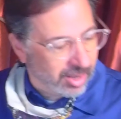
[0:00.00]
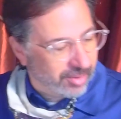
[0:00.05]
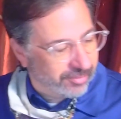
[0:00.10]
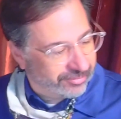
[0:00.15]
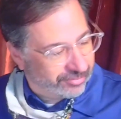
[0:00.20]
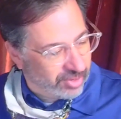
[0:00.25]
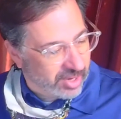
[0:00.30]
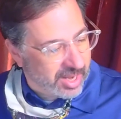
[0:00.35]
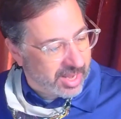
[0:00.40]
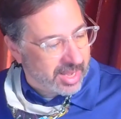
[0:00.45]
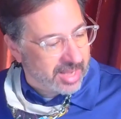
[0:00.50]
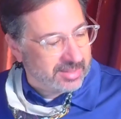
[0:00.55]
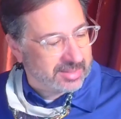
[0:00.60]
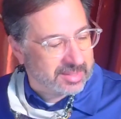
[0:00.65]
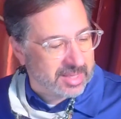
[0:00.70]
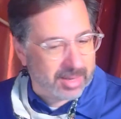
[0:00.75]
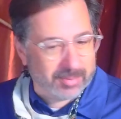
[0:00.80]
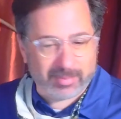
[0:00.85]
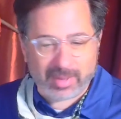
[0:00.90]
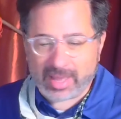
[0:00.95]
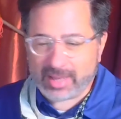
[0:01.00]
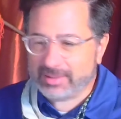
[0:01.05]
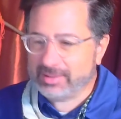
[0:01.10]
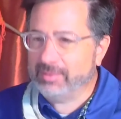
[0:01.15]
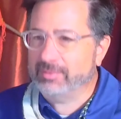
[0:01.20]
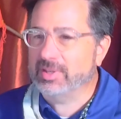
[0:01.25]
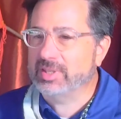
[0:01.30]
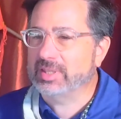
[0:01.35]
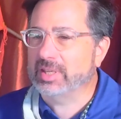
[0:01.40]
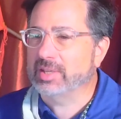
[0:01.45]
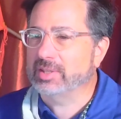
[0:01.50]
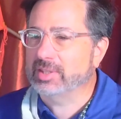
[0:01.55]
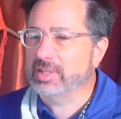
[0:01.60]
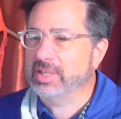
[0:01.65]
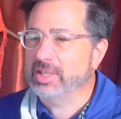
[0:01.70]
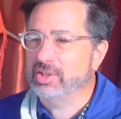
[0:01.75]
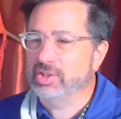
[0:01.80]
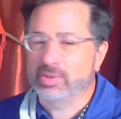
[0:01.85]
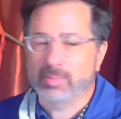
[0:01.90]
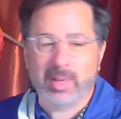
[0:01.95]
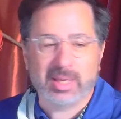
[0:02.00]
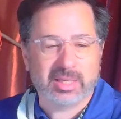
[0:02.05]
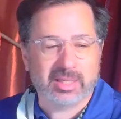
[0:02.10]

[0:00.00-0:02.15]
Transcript: Fred's come back to visit. He should make